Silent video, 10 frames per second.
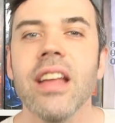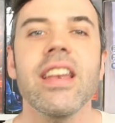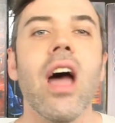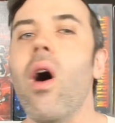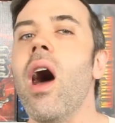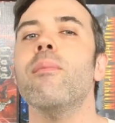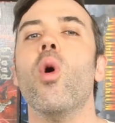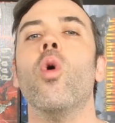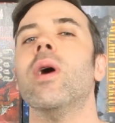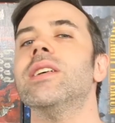Now, I'm
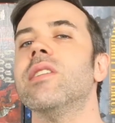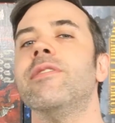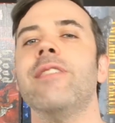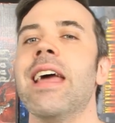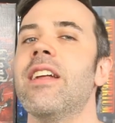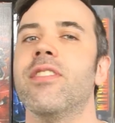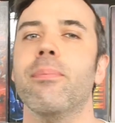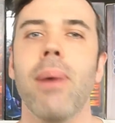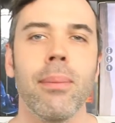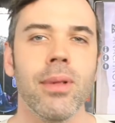always a fan of the
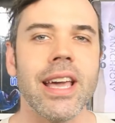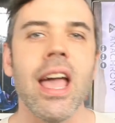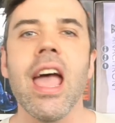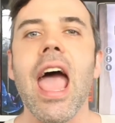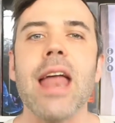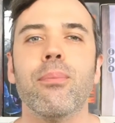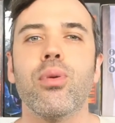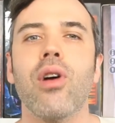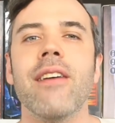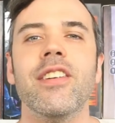public and
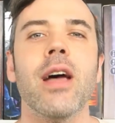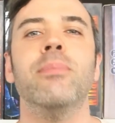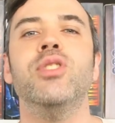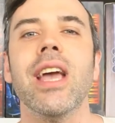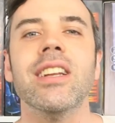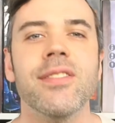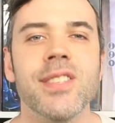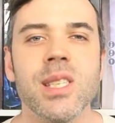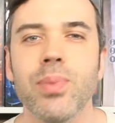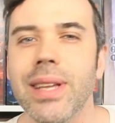private objectives
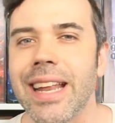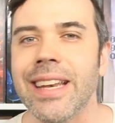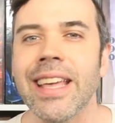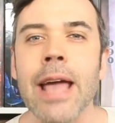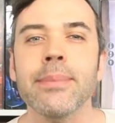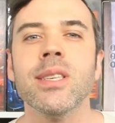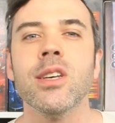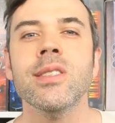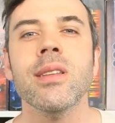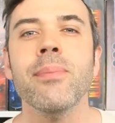split in games
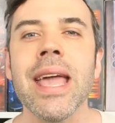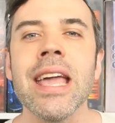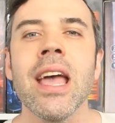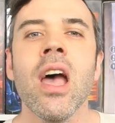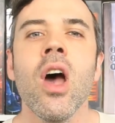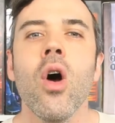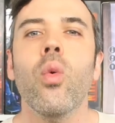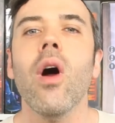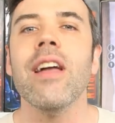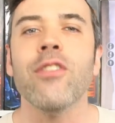because to me,
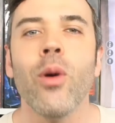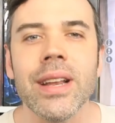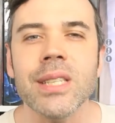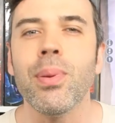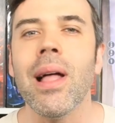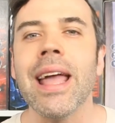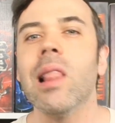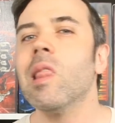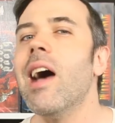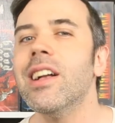while everyone is playing
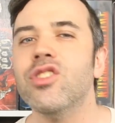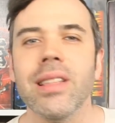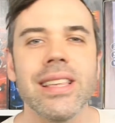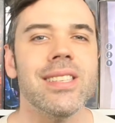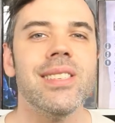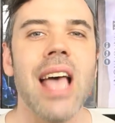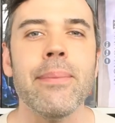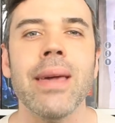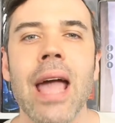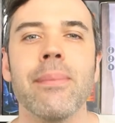largely the
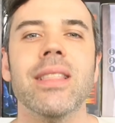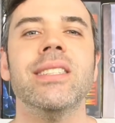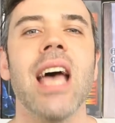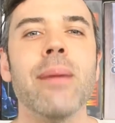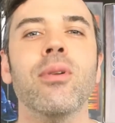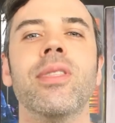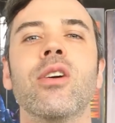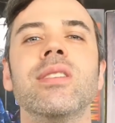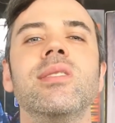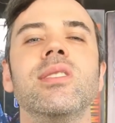same game at the table, there
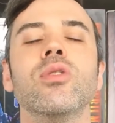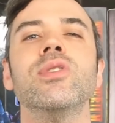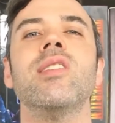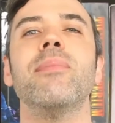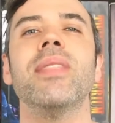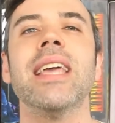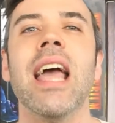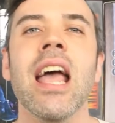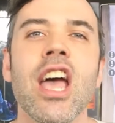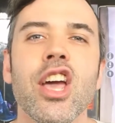is still something
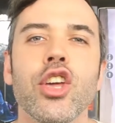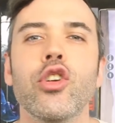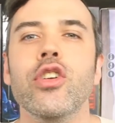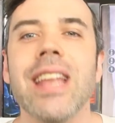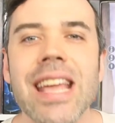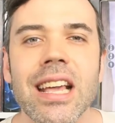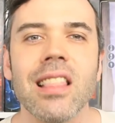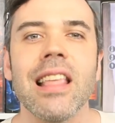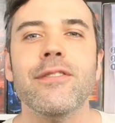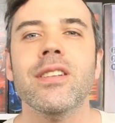unique
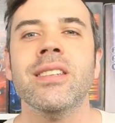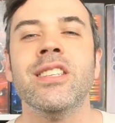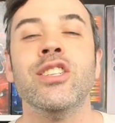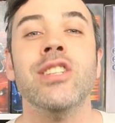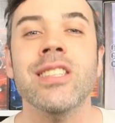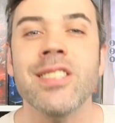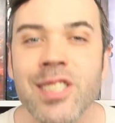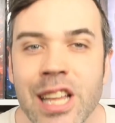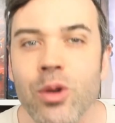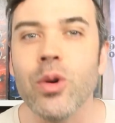left to
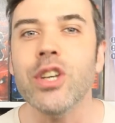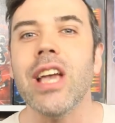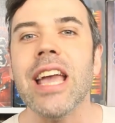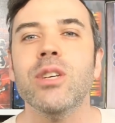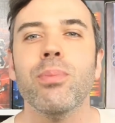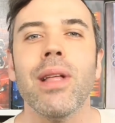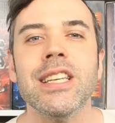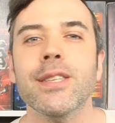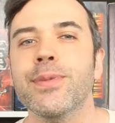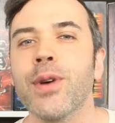distinguish each
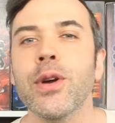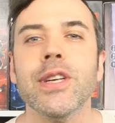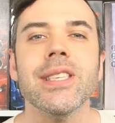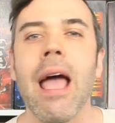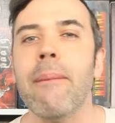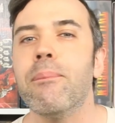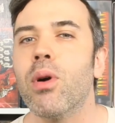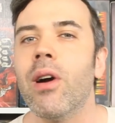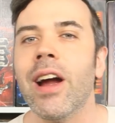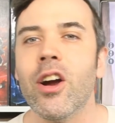player's focus and
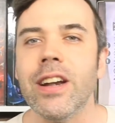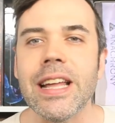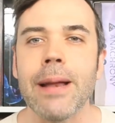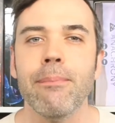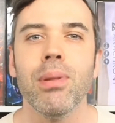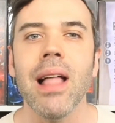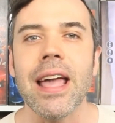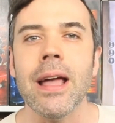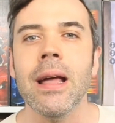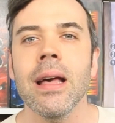priority in play.
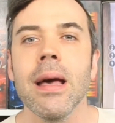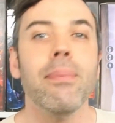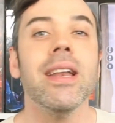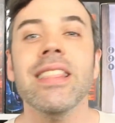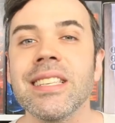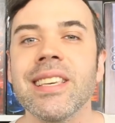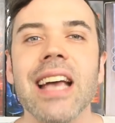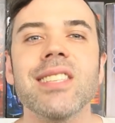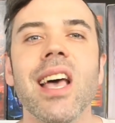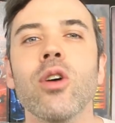But in this
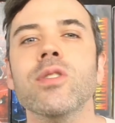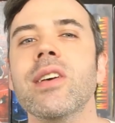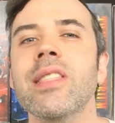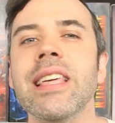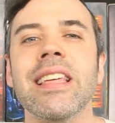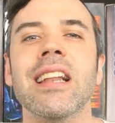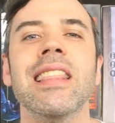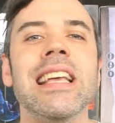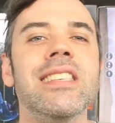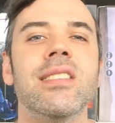case, I also think that it
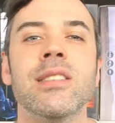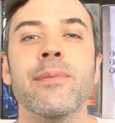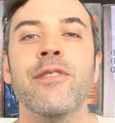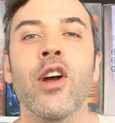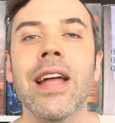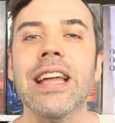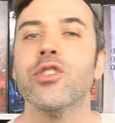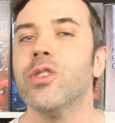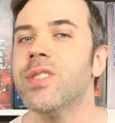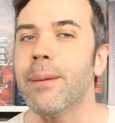leads to some very
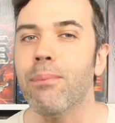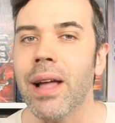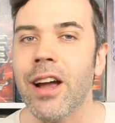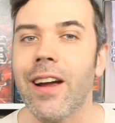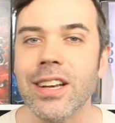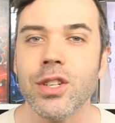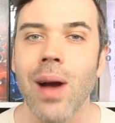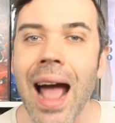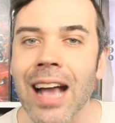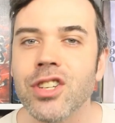interesting player
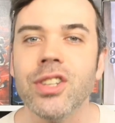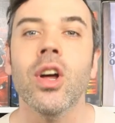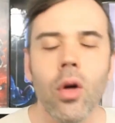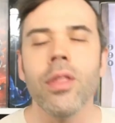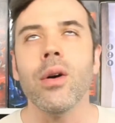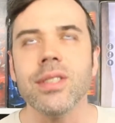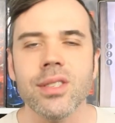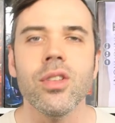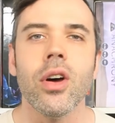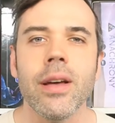interaction, although it's
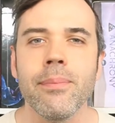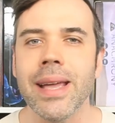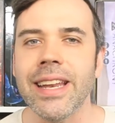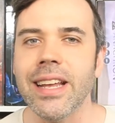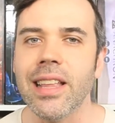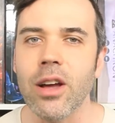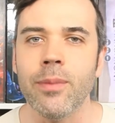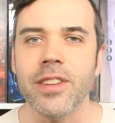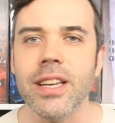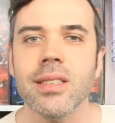not immediately
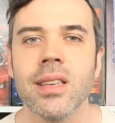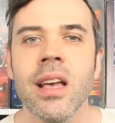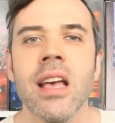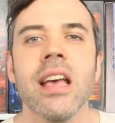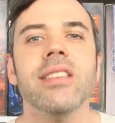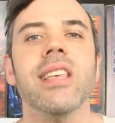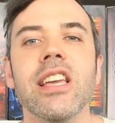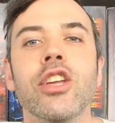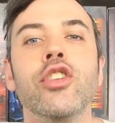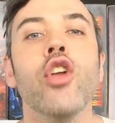obvious. So
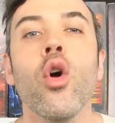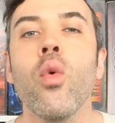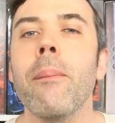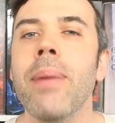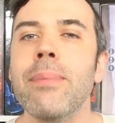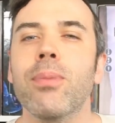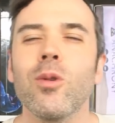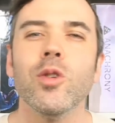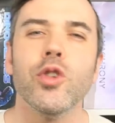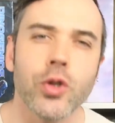you know what
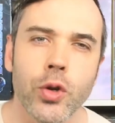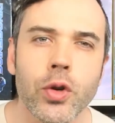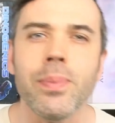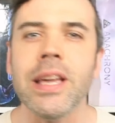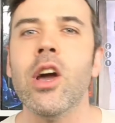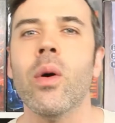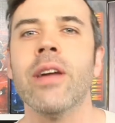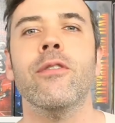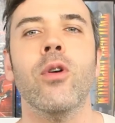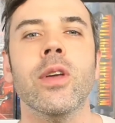people should be
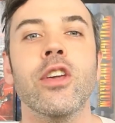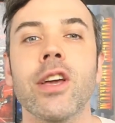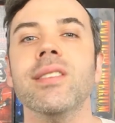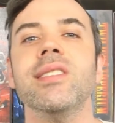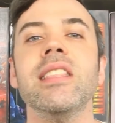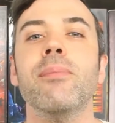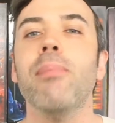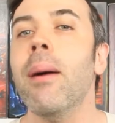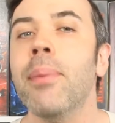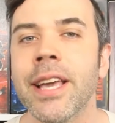going for. You can see the
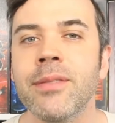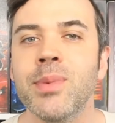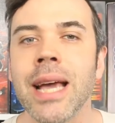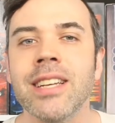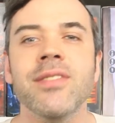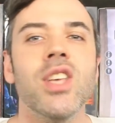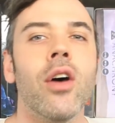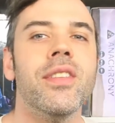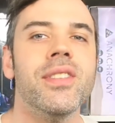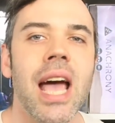public objectives
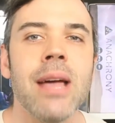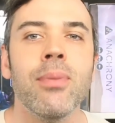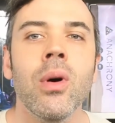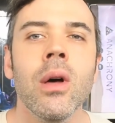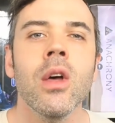on the table,